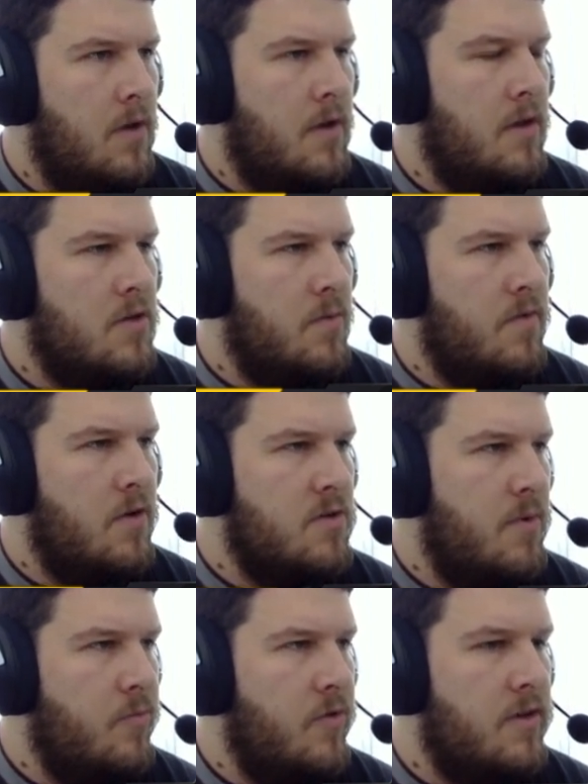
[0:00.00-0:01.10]
Okay, so we've got some
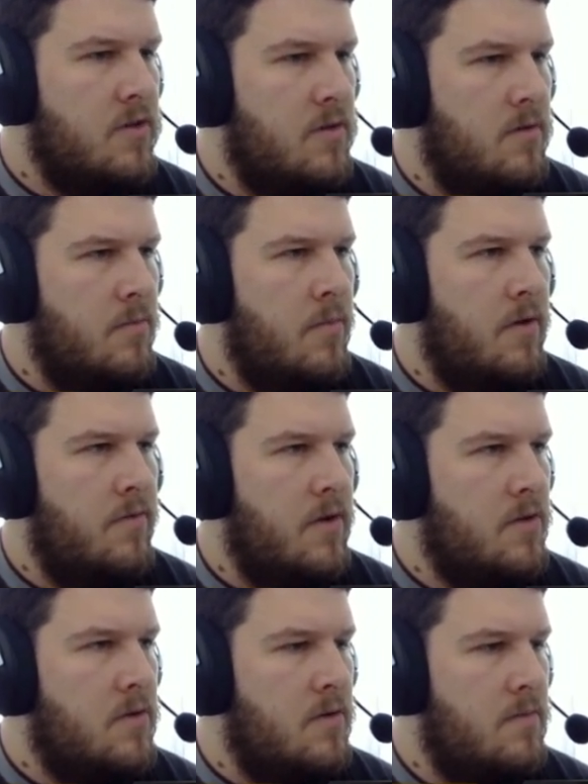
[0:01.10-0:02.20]
upgrades.
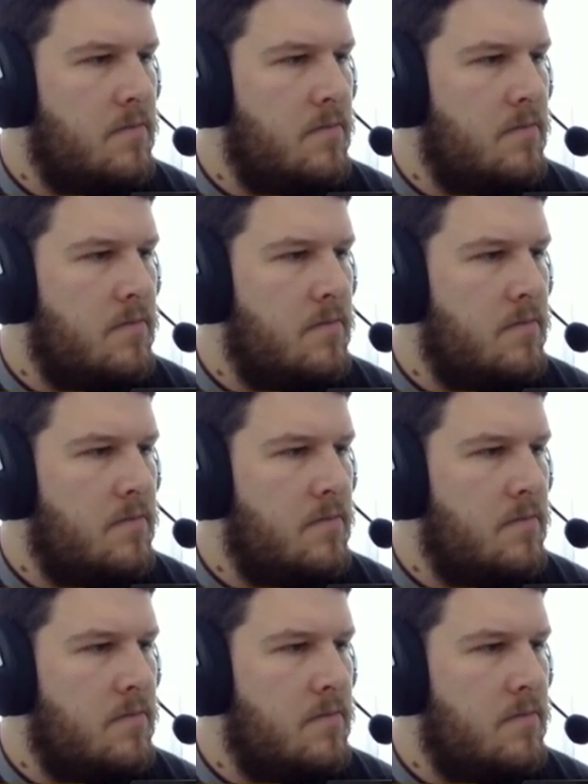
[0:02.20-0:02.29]
Perfect.